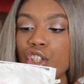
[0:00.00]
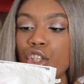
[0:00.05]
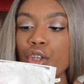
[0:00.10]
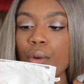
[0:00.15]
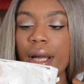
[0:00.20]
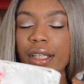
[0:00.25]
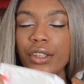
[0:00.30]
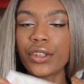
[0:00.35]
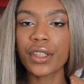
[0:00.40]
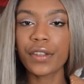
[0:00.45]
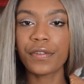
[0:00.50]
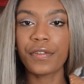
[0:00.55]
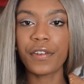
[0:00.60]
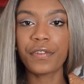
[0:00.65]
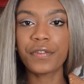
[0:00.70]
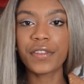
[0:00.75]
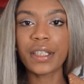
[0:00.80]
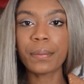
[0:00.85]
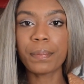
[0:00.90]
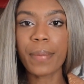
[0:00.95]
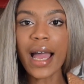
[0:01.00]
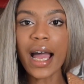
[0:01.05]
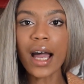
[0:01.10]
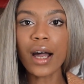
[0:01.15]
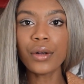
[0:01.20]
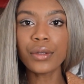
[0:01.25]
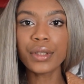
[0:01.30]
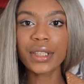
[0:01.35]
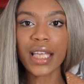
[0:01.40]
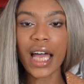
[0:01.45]
£215.
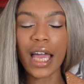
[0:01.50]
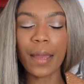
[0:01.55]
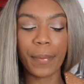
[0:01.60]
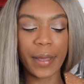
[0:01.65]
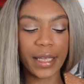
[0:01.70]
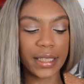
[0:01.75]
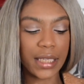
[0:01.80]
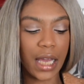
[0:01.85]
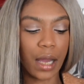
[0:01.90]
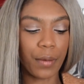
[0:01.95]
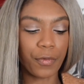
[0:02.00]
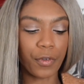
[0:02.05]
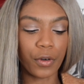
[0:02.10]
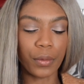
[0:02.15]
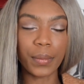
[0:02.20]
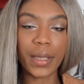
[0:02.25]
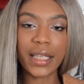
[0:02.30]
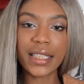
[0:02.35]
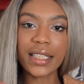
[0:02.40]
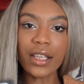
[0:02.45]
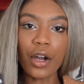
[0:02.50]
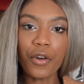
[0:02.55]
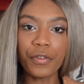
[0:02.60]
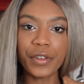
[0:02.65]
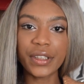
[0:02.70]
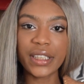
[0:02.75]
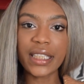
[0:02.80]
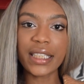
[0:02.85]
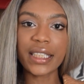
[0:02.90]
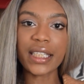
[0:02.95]
I picked it up from
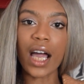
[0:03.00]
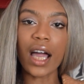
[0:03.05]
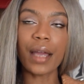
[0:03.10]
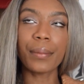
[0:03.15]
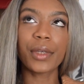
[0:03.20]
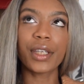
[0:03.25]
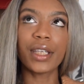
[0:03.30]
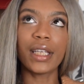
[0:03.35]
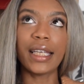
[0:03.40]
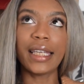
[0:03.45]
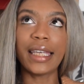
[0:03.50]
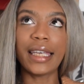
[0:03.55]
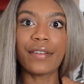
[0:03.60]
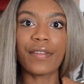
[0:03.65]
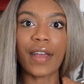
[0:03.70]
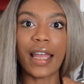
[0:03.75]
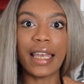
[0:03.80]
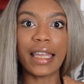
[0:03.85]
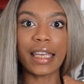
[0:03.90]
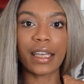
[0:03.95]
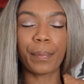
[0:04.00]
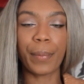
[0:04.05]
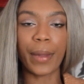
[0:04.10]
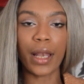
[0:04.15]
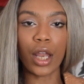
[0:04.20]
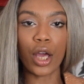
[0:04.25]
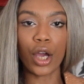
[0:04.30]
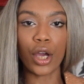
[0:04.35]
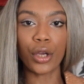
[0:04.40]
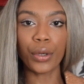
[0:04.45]
Selfridges. I'm gonna leave a link
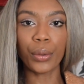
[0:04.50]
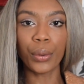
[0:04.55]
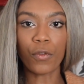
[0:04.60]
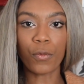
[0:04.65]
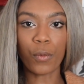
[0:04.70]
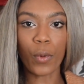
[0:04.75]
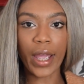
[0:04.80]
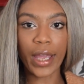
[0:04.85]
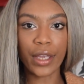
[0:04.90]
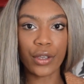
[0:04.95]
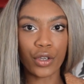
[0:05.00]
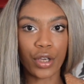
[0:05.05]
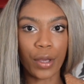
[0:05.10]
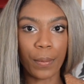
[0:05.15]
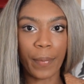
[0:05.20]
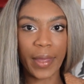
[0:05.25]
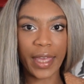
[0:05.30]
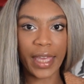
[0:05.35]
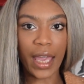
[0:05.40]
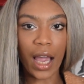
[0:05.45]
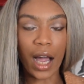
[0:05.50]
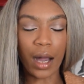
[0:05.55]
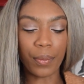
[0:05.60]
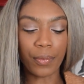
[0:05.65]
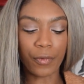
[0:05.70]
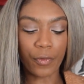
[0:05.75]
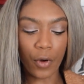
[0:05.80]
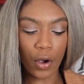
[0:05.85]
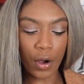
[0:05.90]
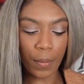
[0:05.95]
below of where you can pick it up
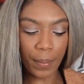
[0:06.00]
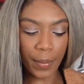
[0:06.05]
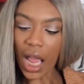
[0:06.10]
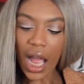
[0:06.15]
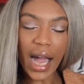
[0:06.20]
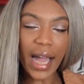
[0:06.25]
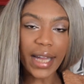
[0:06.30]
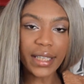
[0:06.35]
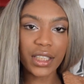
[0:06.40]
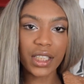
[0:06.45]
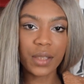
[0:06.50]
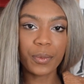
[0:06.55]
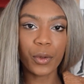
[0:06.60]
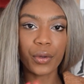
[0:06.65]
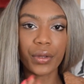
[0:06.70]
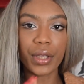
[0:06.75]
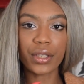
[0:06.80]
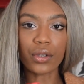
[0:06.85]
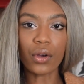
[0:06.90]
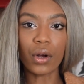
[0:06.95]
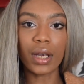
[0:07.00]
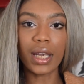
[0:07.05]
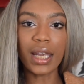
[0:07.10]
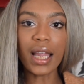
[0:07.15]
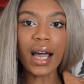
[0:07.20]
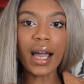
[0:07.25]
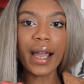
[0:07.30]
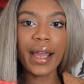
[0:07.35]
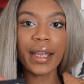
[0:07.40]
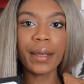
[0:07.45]
from. I just bought this
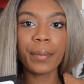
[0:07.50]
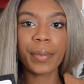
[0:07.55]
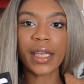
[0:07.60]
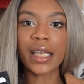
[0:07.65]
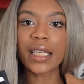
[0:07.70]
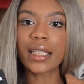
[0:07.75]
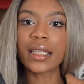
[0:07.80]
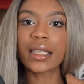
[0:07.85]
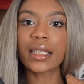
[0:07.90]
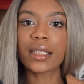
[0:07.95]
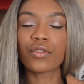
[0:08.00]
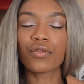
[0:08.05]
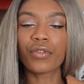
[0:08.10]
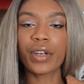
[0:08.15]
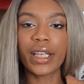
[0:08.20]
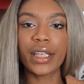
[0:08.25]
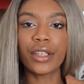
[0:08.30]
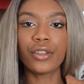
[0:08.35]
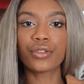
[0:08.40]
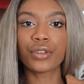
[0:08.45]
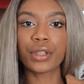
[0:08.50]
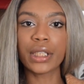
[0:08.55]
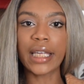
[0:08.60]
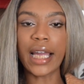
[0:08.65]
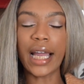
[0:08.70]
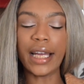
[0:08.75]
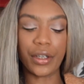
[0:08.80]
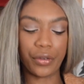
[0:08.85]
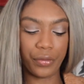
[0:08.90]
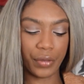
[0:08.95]
online because really and truly
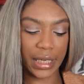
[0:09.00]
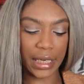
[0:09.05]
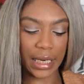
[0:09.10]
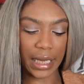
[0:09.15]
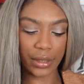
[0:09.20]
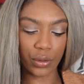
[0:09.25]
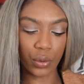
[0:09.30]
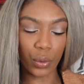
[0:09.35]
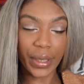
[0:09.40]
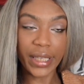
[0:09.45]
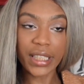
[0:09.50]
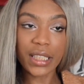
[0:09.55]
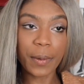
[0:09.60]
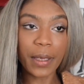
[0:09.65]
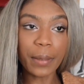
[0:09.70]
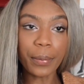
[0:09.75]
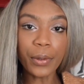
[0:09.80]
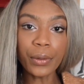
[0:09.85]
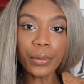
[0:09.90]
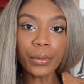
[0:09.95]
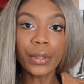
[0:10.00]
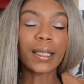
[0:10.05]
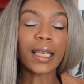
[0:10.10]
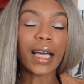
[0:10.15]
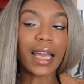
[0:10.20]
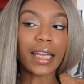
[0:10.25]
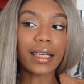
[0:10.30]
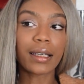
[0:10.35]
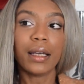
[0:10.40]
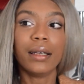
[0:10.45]
I don't really like talking to people,
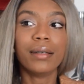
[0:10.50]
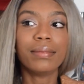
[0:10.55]
like